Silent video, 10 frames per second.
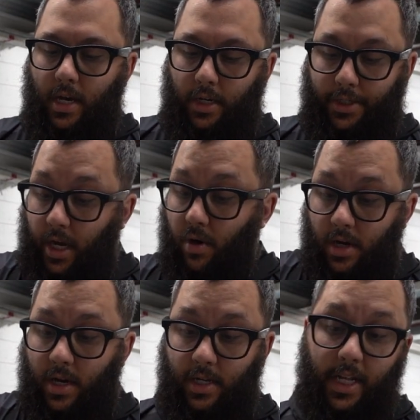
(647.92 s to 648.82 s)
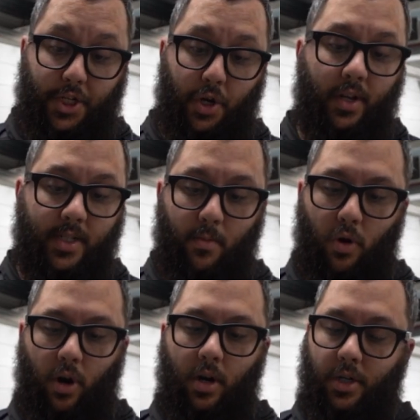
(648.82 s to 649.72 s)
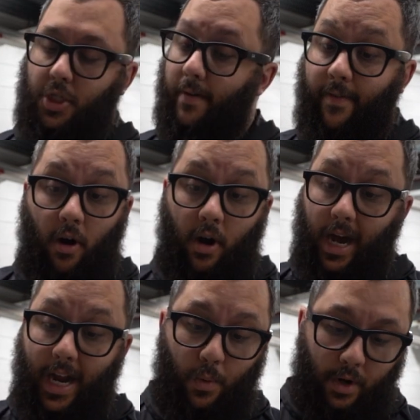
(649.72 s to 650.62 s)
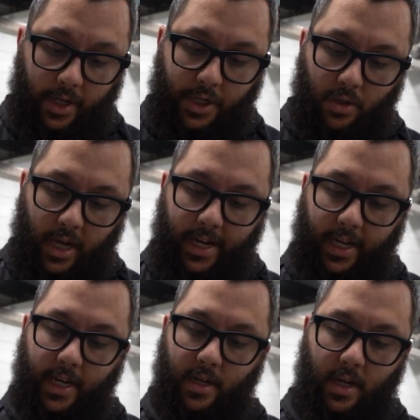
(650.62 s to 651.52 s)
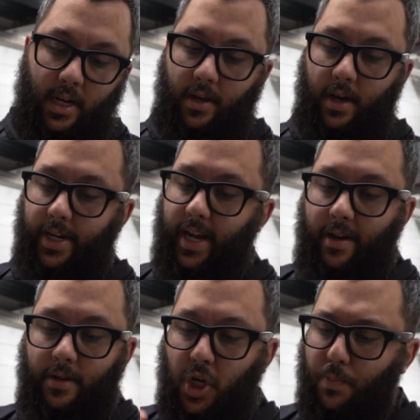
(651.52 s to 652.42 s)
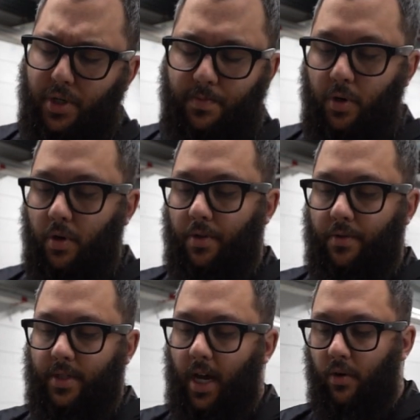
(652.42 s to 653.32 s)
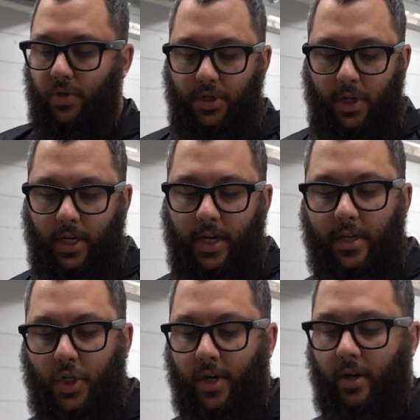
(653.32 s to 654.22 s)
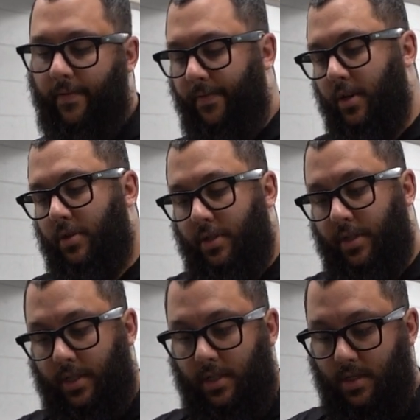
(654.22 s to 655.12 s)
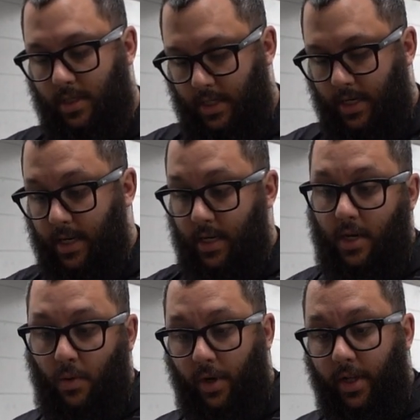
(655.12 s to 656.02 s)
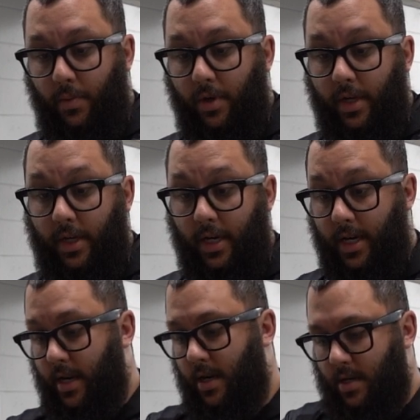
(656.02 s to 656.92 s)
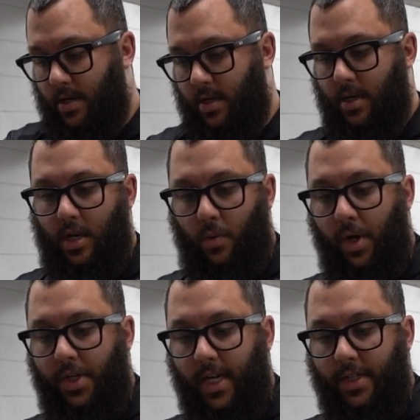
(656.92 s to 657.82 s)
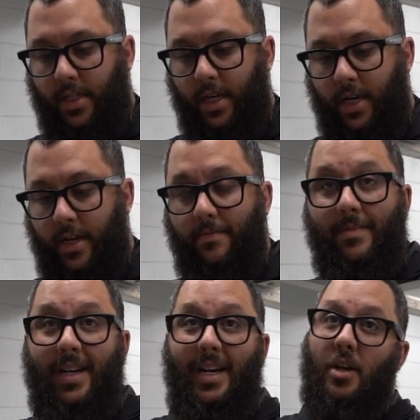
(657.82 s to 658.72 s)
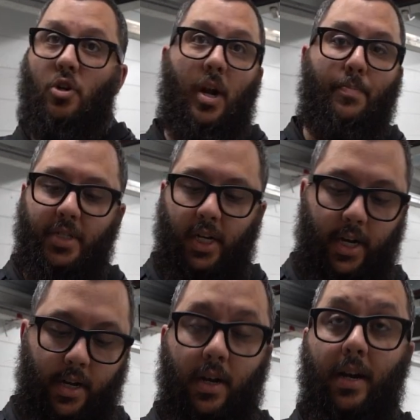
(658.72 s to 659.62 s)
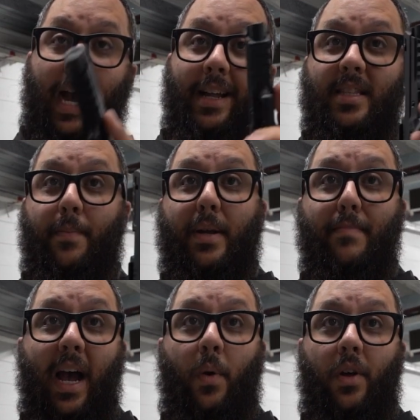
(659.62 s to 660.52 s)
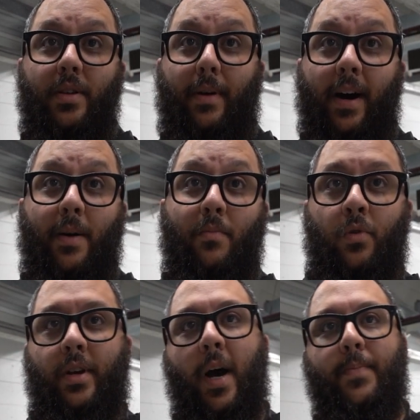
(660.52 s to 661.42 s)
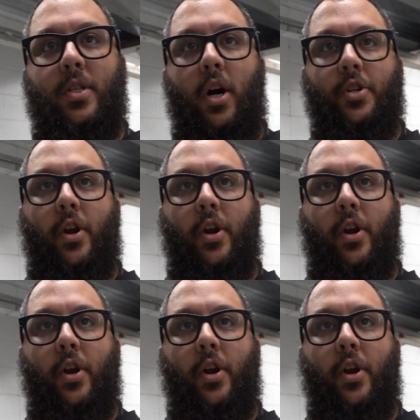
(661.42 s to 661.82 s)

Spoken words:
So let's shoot it some more. So far, I really do like it. Again, super smooth, tolerances are good, trigger feels really, really good. Reset's good, grip is good. I like the big magwell on the bottom, really helps lock